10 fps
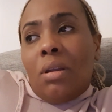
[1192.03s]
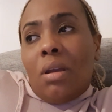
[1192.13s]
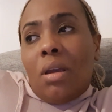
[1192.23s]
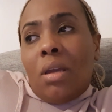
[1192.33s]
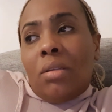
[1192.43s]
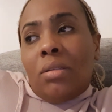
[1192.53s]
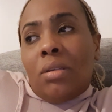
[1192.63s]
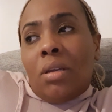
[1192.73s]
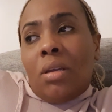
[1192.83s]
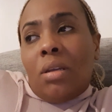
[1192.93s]

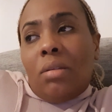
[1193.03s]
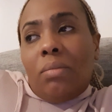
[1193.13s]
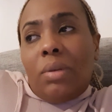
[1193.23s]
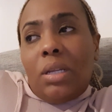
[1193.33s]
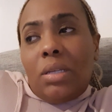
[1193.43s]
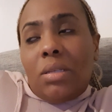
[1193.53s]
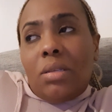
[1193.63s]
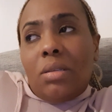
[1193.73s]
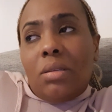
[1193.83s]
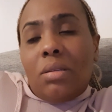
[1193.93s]
and please
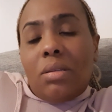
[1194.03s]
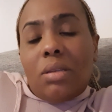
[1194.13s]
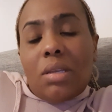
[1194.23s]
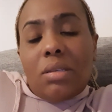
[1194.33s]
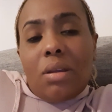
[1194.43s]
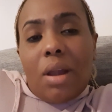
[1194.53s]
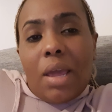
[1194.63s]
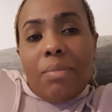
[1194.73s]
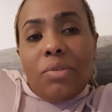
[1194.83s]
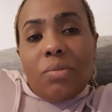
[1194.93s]

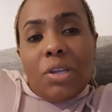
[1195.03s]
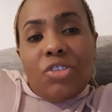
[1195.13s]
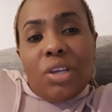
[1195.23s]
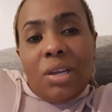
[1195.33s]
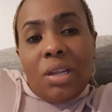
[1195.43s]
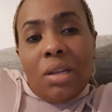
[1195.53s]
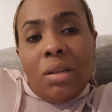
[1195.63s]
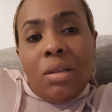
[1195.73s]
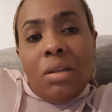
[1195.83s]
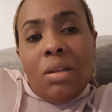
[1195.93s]
subscribe to my channel.
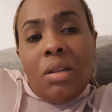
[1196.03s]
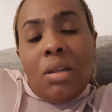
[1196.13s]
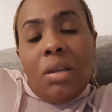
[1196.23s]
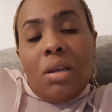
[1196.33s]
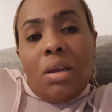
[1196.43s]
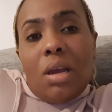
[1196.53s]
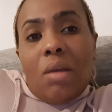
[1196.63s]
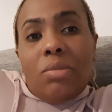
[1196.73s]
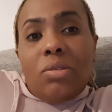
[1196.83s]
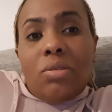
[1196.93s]
I'm
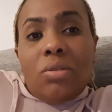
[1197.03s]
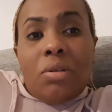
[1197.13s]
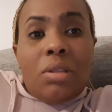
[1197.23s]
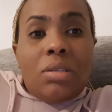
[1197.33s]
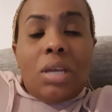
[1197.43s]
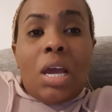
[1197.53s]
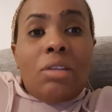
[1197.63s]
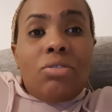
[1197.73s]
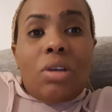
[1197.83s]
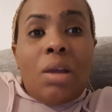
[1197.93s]
so sorry that I had
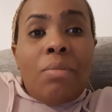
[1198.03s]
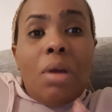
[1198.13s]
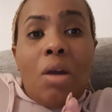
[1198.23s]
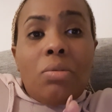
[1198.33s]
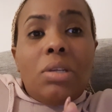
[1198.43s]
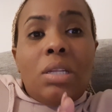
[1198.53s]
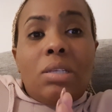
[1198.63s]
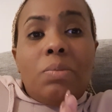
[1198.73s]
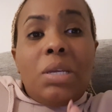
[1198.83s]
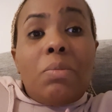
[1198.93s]
to come out and
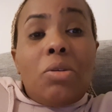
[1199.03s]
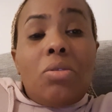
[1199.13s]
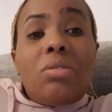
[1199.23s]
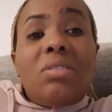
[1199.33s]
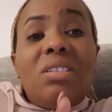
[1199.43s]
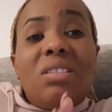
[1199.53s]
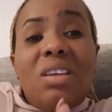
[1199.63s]
speak, because this thing